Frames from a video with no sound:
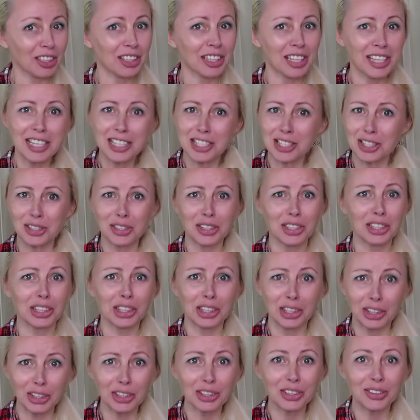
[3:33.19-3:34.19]
He is
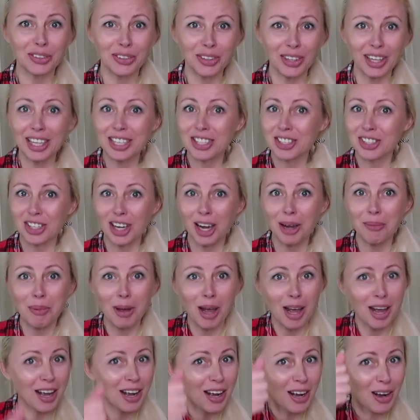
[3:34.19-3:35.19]
doing good, great job
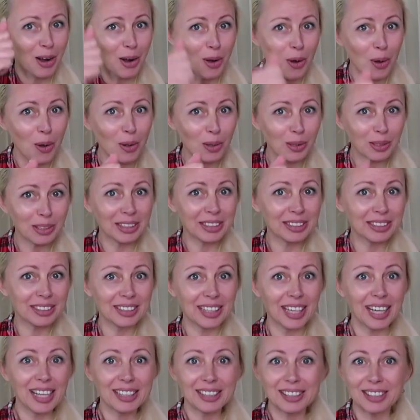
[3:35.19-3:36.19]
holding
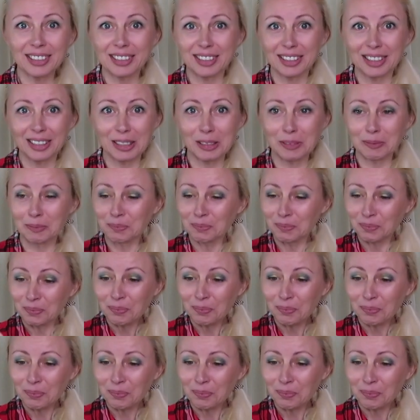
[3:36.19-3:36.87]
that uh,